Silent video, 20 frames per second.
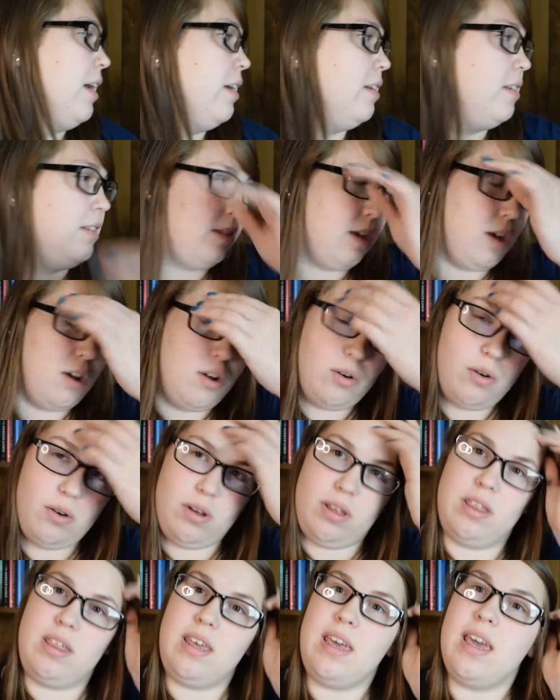So
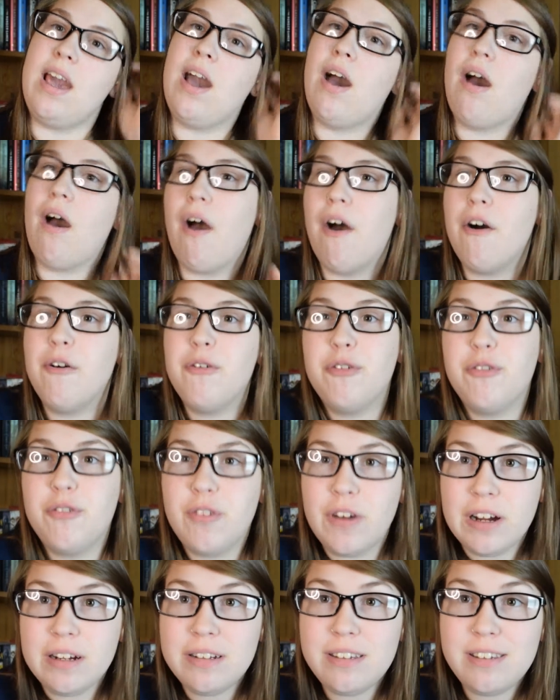the
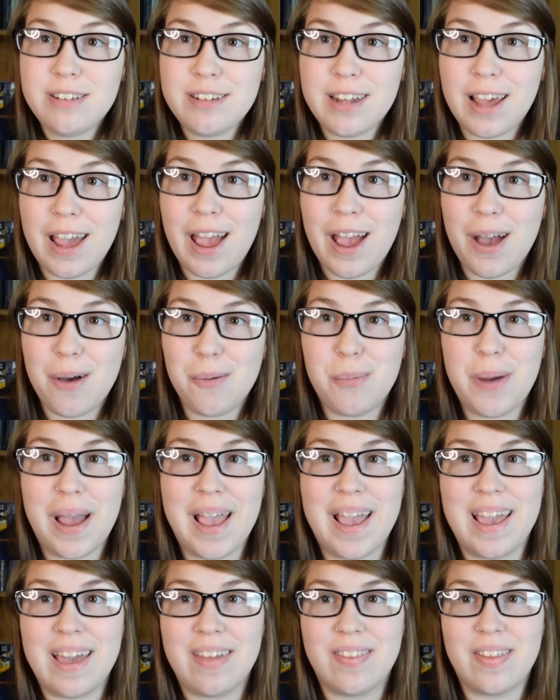first
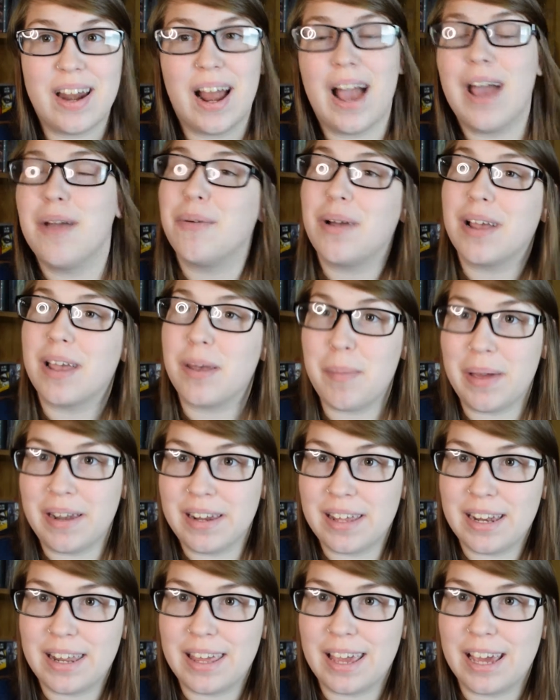way that I
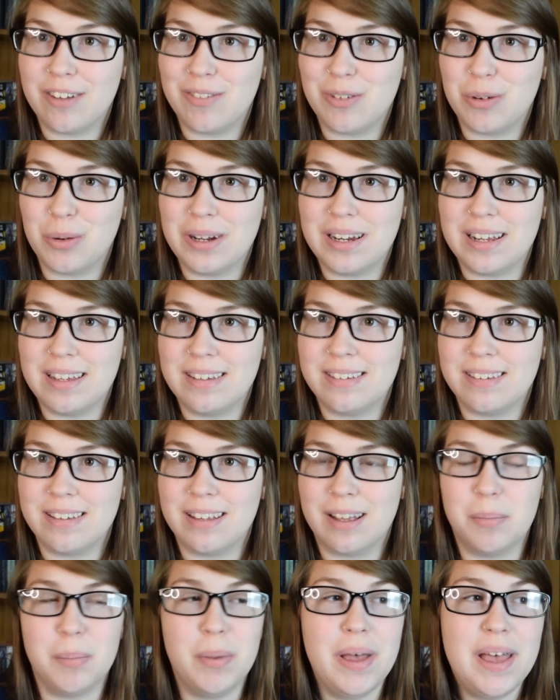recommend getting out of a reading
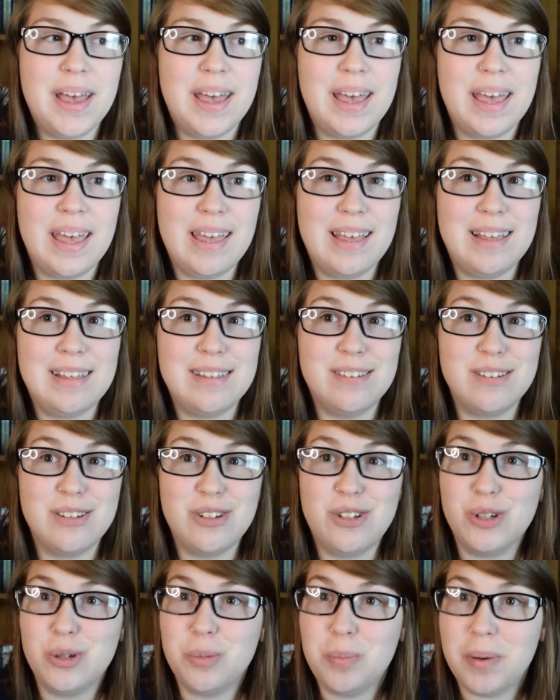slump is
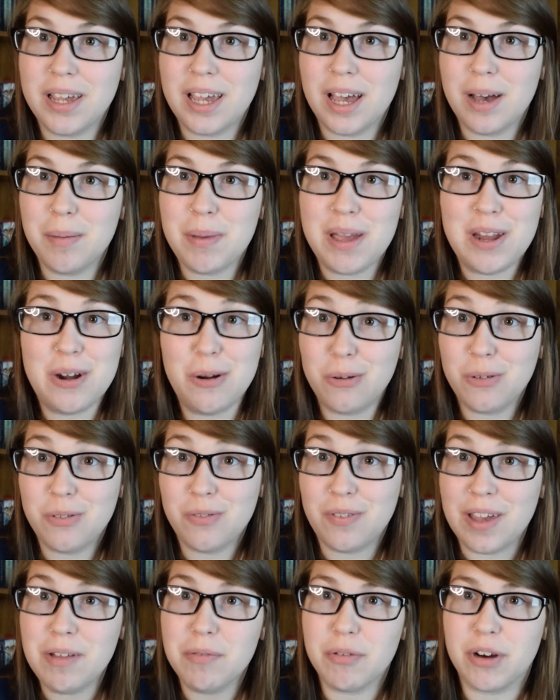to pick up an old
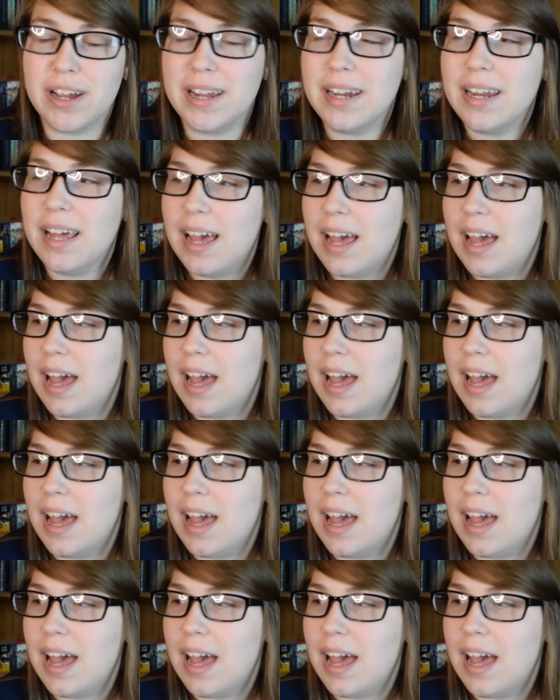favorite.